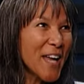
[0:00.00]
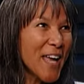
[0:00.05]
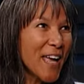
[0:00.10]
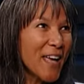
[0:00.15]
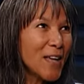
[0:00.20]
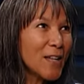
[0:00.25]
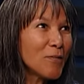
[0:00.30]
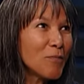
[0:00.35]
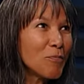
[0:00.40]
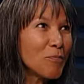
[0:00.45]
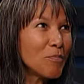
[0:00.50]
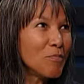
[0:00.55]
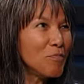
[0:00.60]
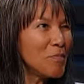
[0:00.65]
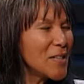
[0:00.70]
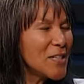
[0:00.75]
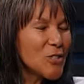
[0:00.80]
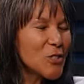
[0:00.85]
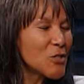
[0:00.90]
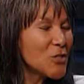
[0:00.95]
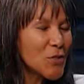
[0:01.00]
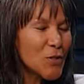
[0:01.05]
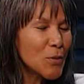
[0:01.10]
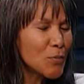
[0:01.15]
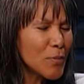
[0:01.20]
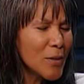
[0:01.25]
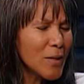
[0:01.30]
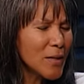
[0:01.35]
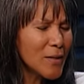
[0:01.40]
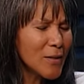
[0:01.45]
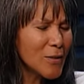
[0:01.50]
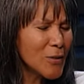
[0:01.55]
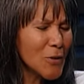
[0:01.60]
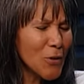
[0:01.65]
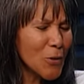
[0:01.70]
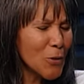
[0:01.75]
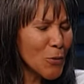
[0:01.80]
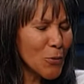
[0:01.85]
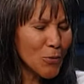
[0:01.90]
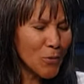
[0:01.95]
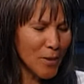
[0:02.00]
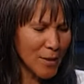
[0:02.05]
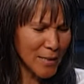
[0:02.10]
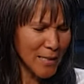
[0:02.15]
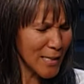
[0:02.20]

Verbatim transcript: had mentioned to me, you know,